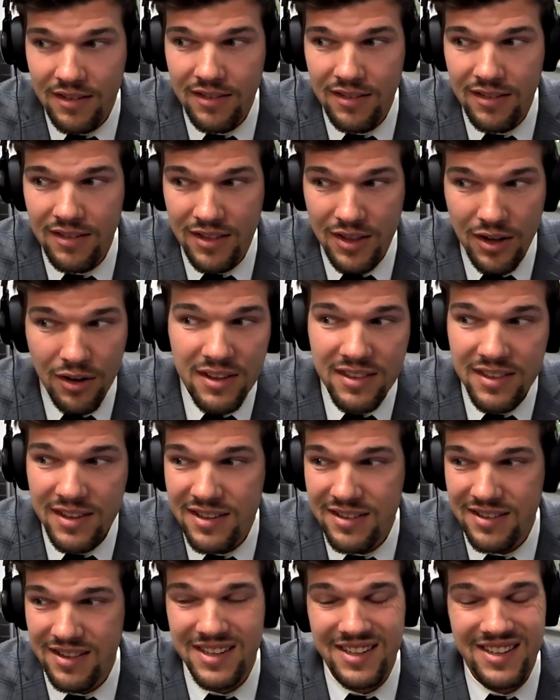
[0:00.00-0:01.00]
the only
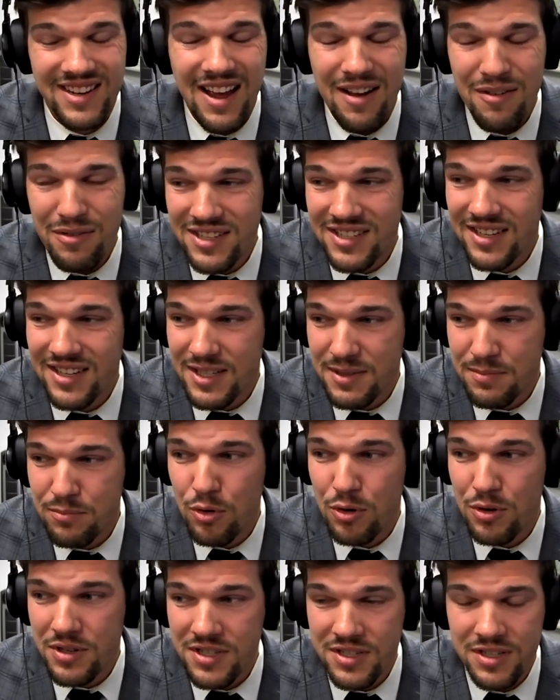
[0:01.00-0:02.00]
thing that I would say is
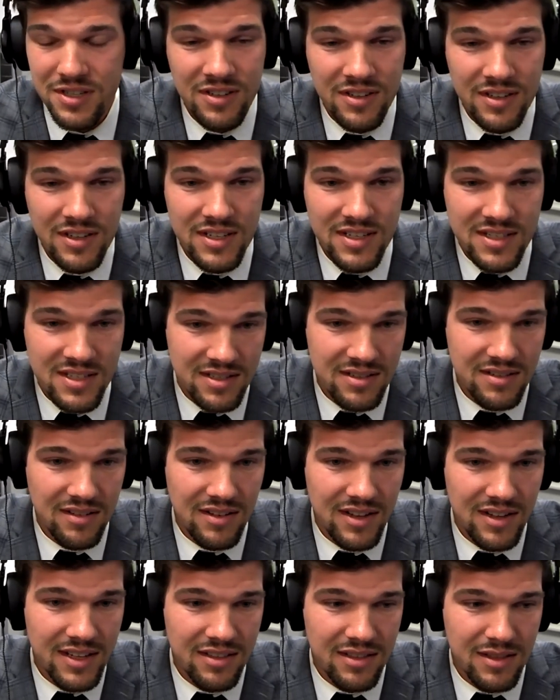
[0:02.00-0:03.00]
more certain is
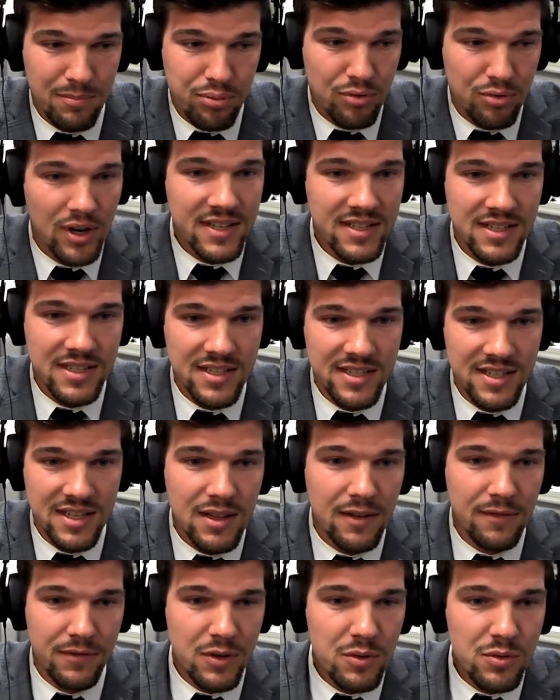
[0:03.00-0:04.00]
like the prices in
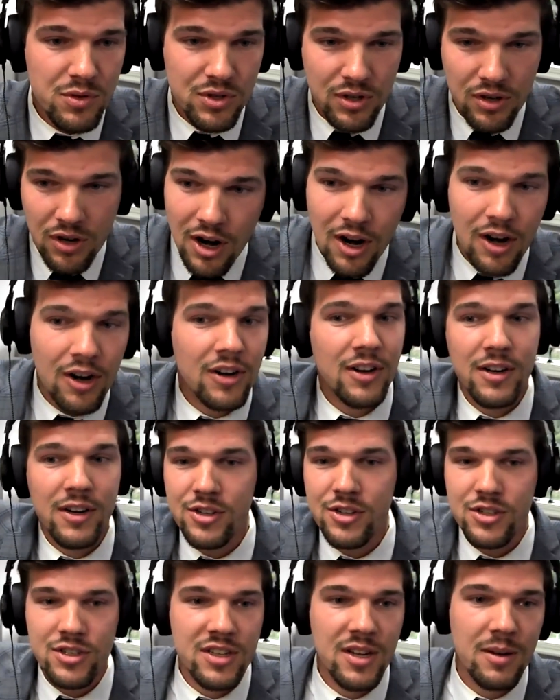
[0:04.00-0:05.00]
the future aren't going to
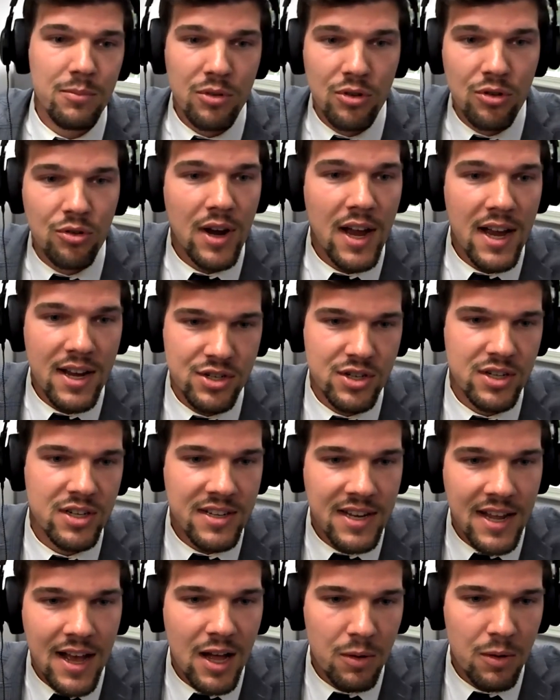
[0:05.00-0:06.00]
just come crashing
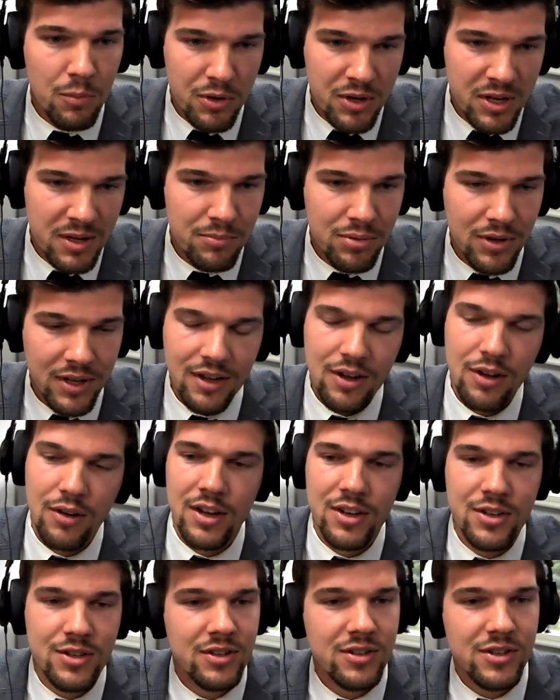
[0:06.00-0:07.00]
down where you can be like, oh,
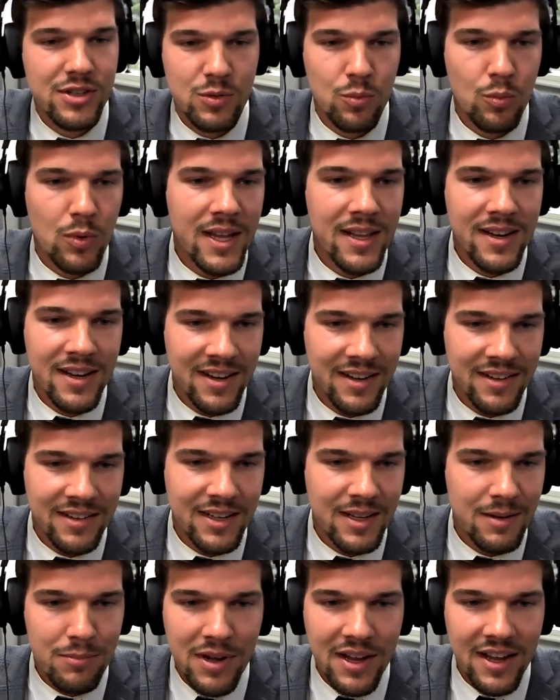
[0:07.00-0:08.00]
I should have just waited and
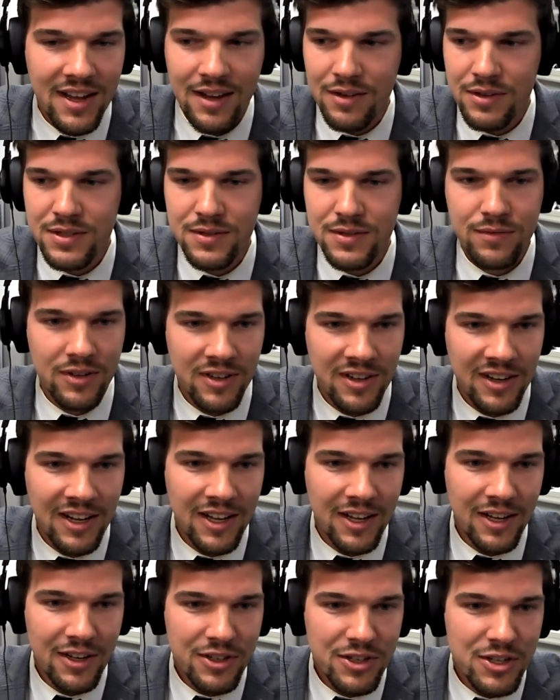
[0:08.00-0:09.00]
get my house for
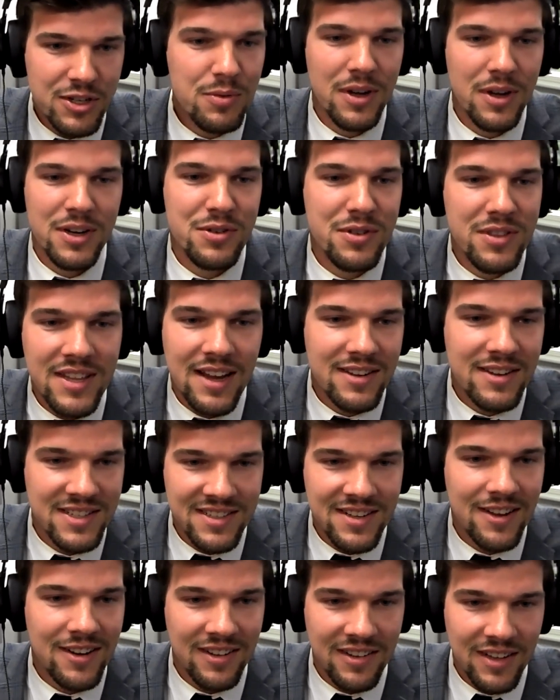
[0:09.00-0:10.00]

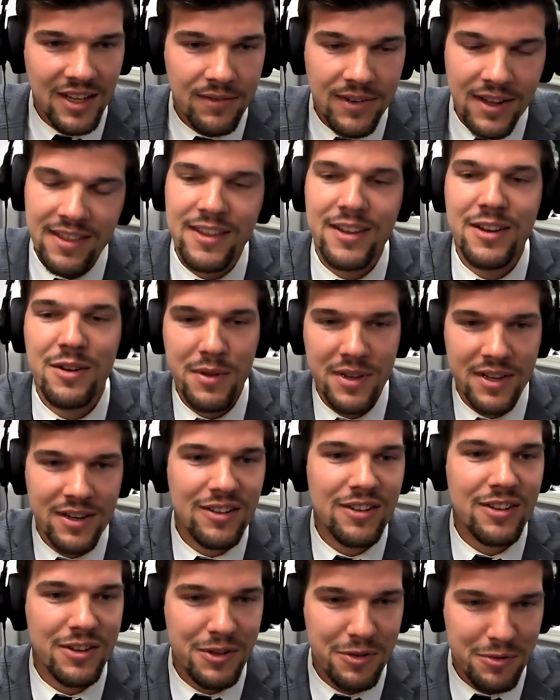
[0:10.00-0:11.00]
$200,000 left. I think we can
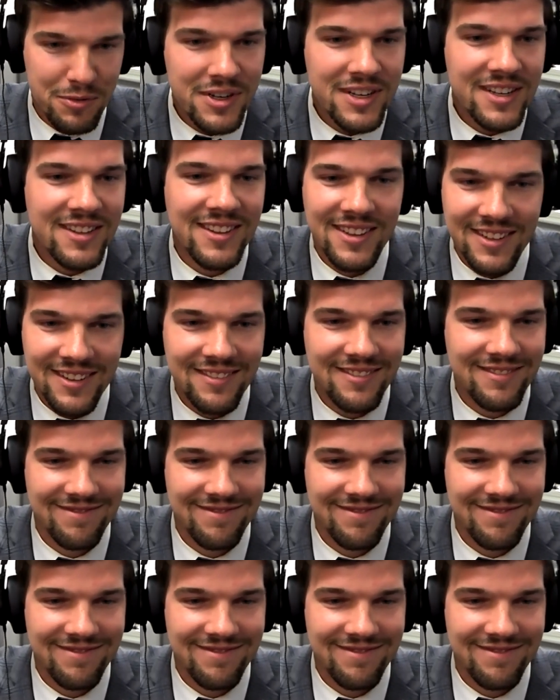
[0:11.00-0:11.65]
all agree that.